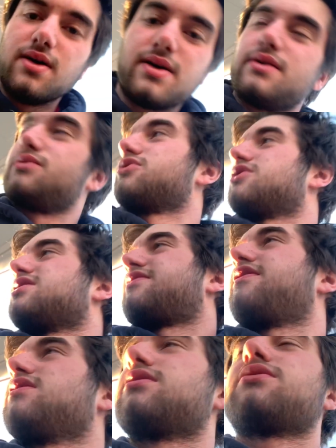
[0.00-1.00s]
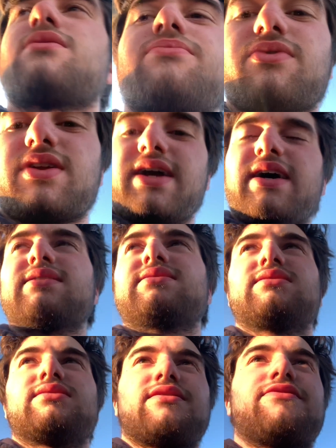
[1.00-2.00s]
and we're just filling her up with gas. This
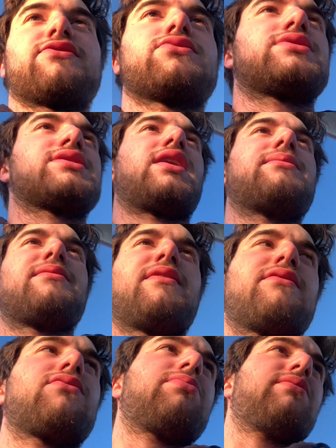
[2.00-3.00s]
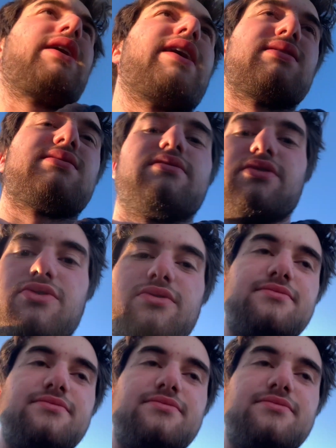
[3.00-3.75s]
is the first time I've ever put gas in her,